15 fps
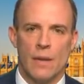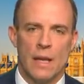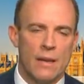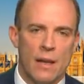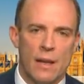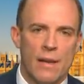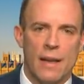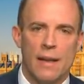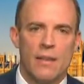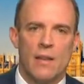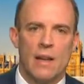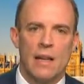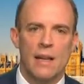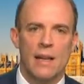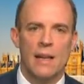That is
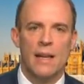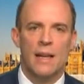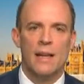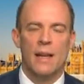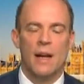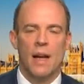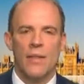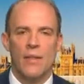clearly uh,